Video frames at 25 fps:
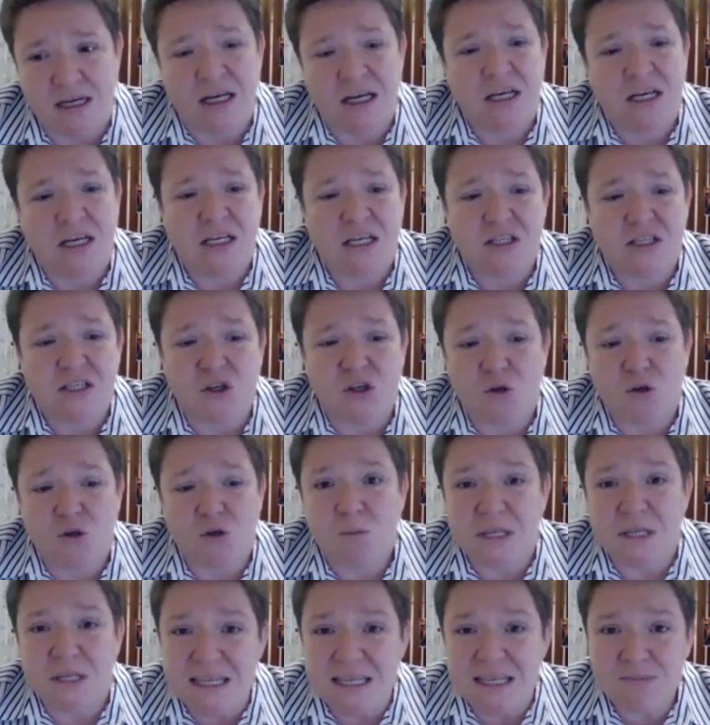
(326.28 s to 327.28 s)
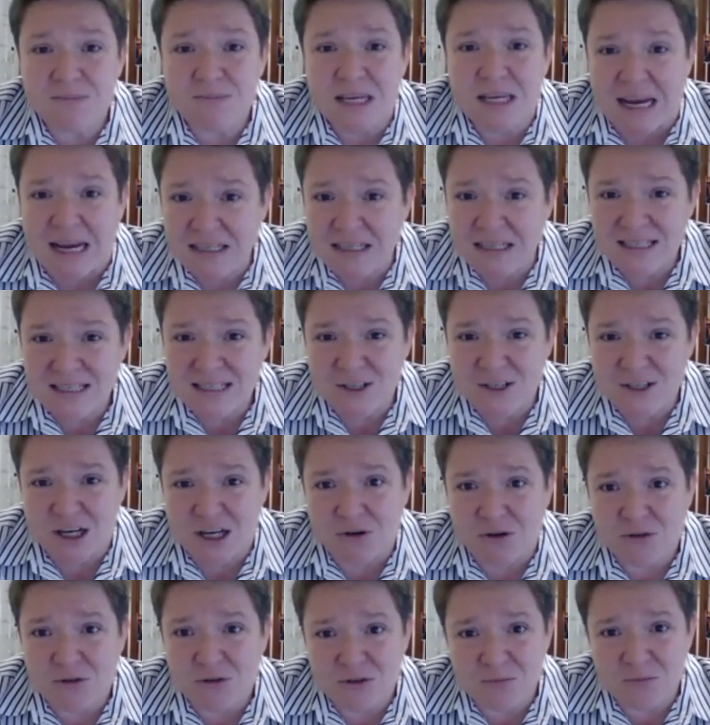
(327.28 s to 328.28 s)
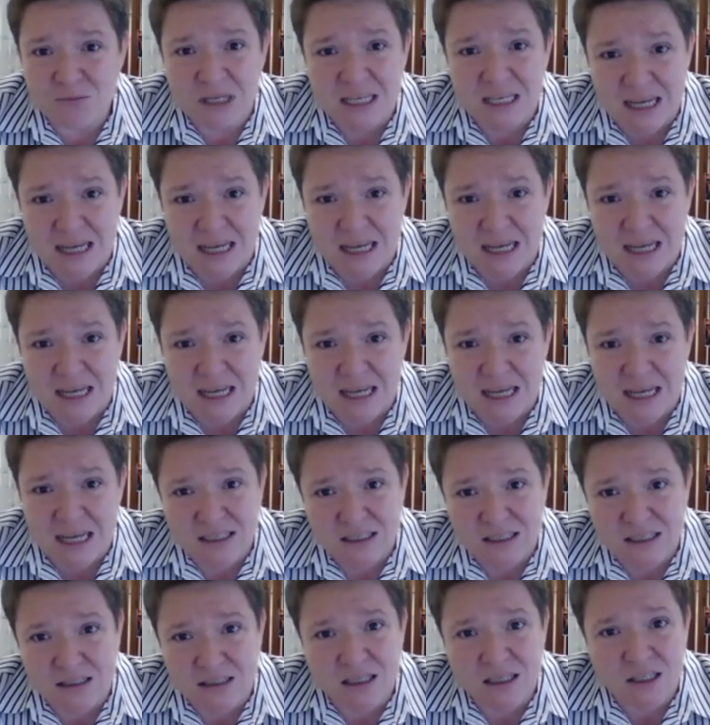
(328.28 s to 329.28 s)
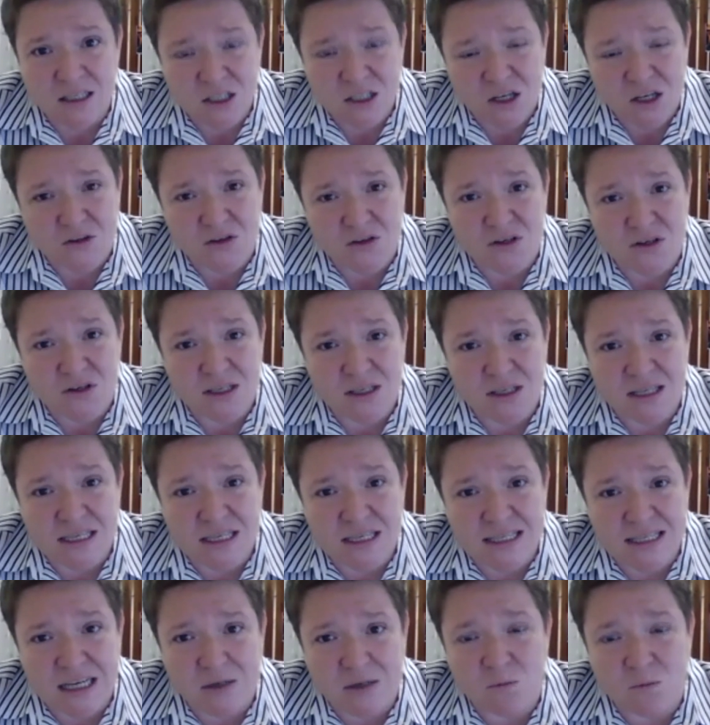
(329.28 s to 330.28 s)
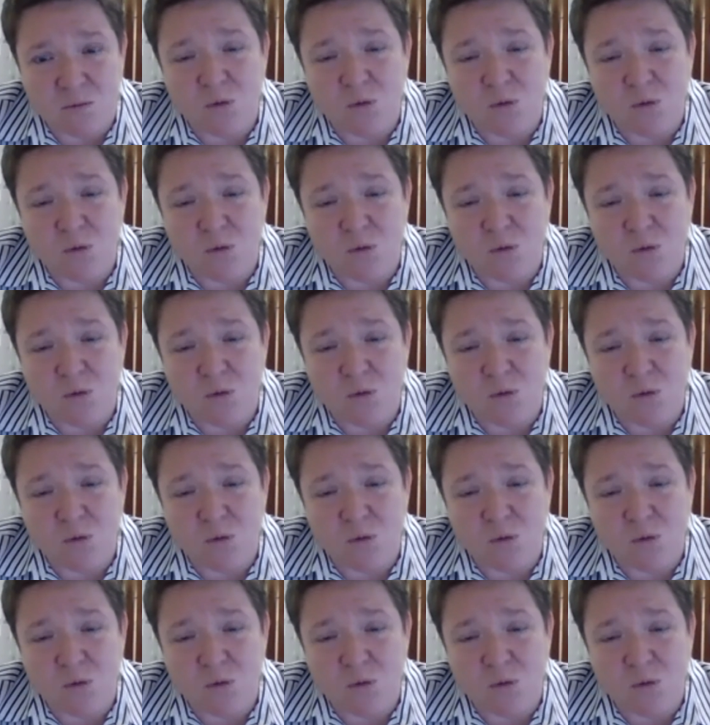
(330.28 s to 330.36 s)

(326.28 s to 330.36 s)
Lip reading: So please be kind to yourself and be kind to each other at this time.